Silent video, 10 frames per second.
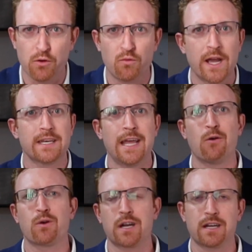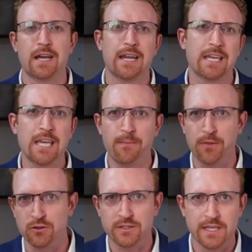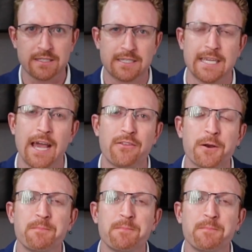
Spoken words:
but right now we're going to kind of keep those things together.